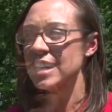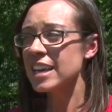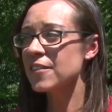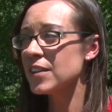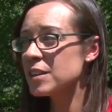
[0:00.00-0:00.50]

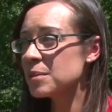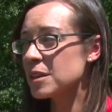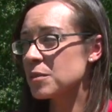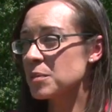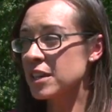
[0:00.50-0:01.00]
If
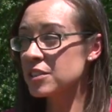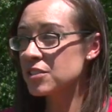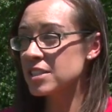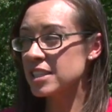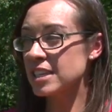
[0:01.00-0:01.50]
anybody would be
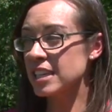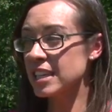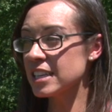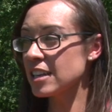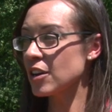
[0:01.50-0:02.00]
interested
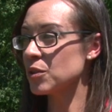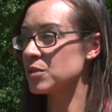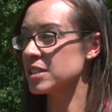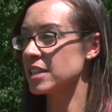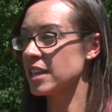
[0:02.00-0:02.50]
in
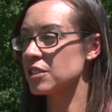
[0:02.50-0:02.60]
hosting